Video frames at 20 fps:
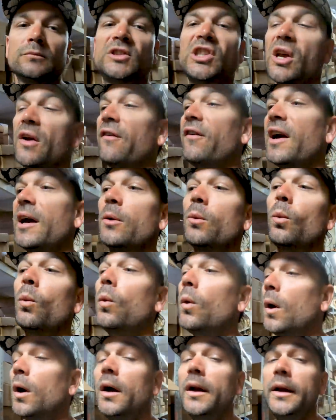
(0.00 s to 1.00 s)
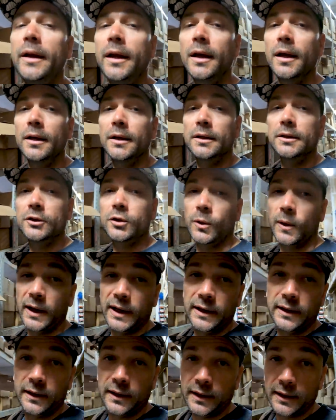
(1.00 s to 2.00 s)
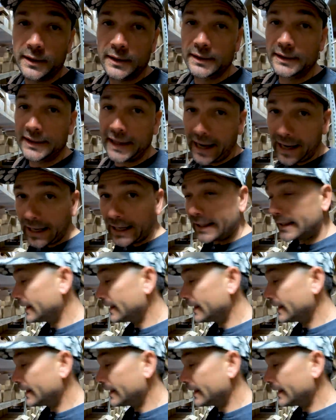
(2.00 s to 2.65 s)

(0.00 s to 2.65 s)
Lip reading: So if I had one trailer day